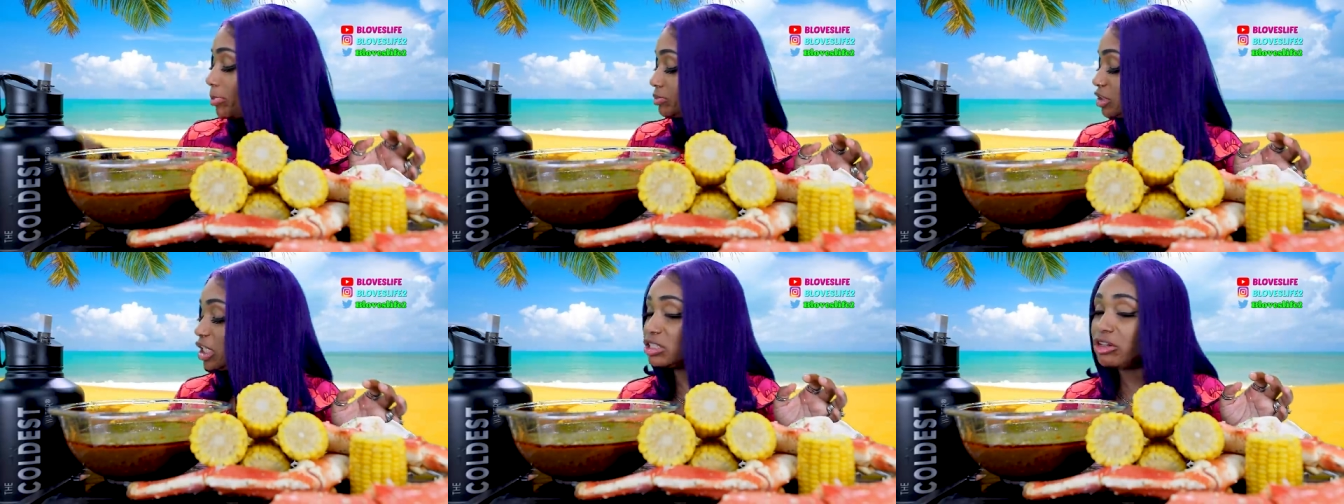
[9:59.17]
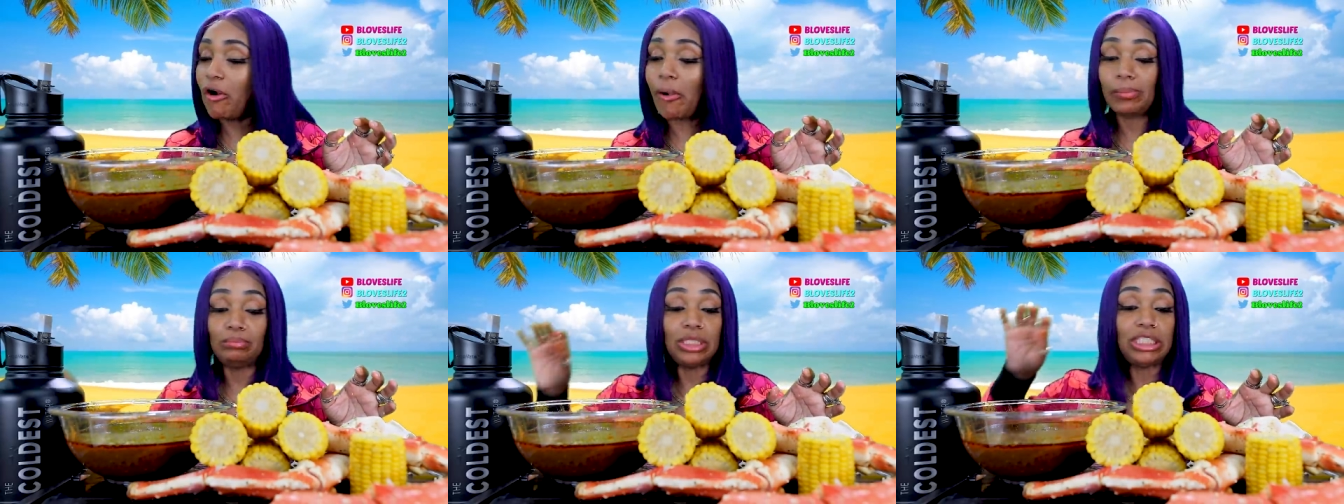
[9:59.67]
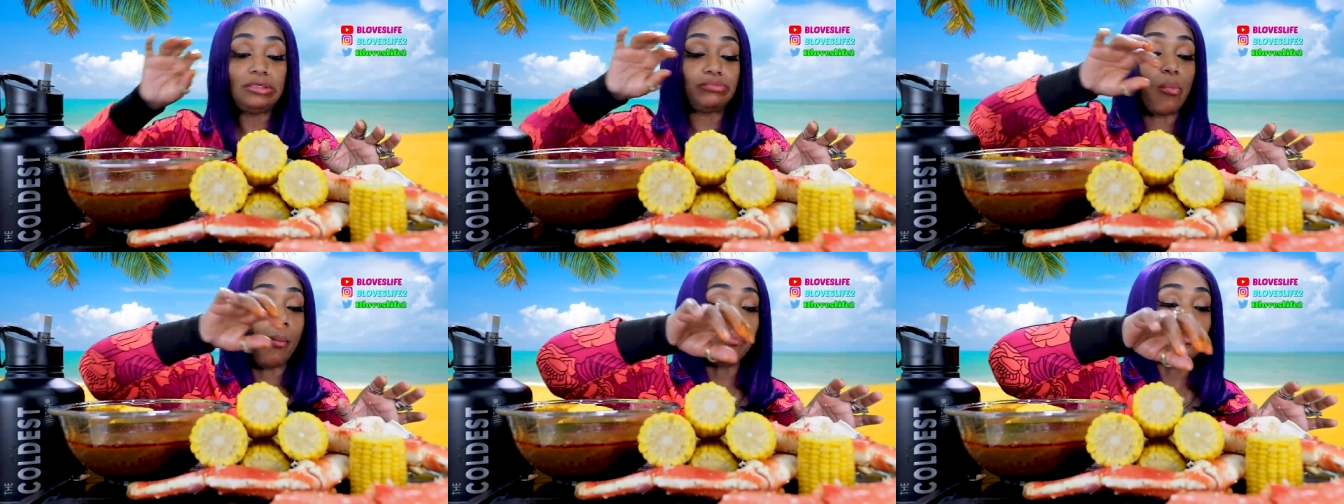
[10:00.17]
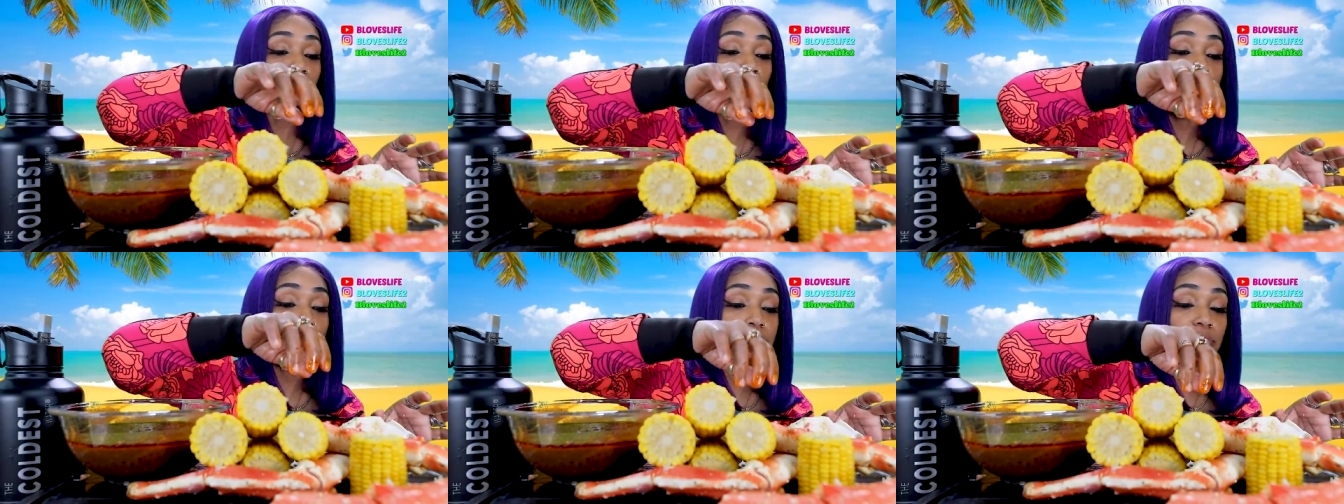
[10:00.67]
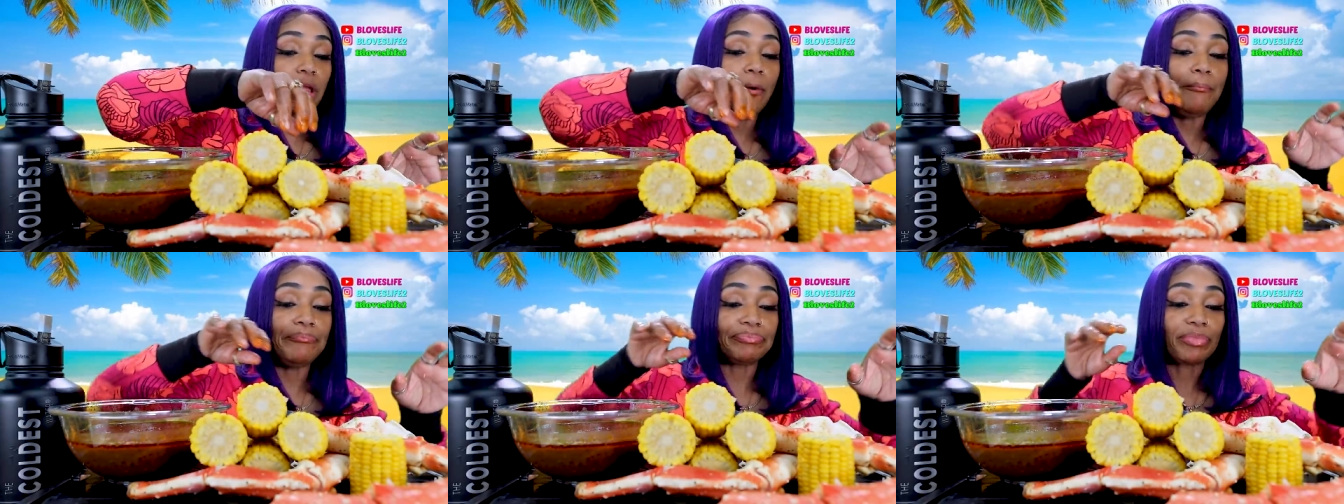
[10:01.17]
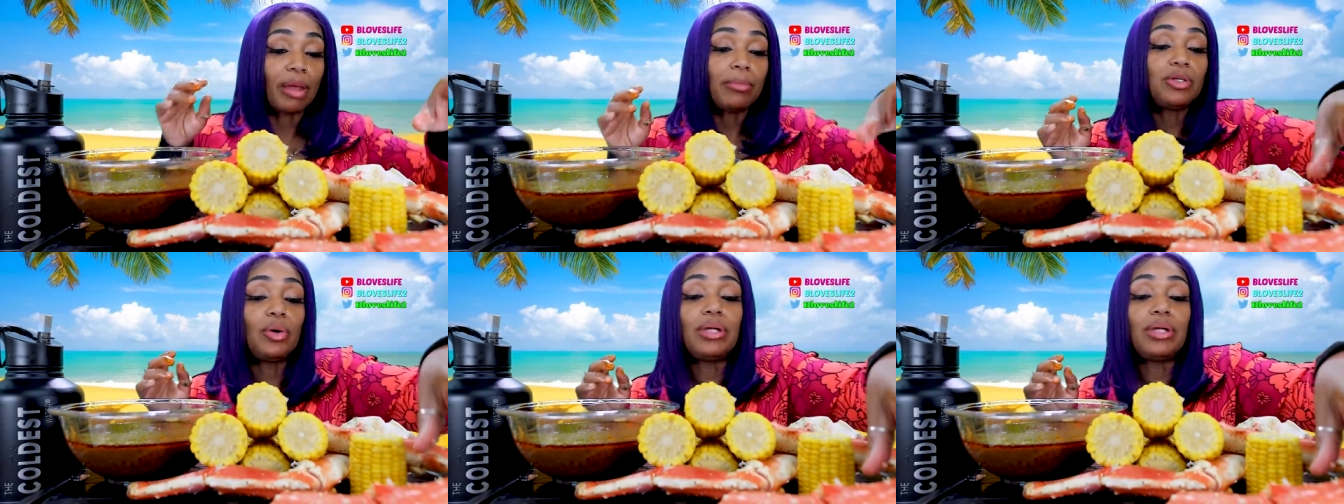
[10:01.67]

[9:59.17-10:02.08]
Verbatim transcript: this um meat. Let me do